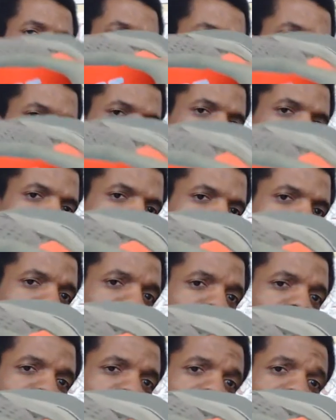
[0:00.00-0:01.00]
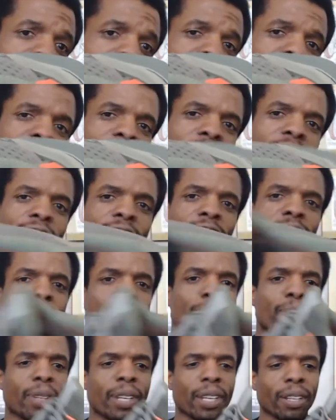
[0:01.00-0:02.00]
Then down there on the inside,
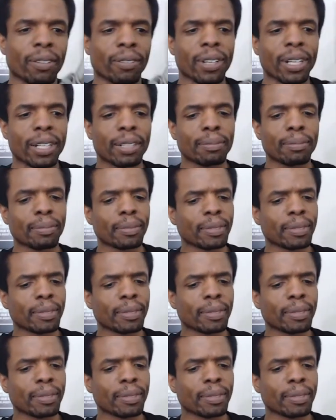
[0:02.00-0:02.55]
same thing, right?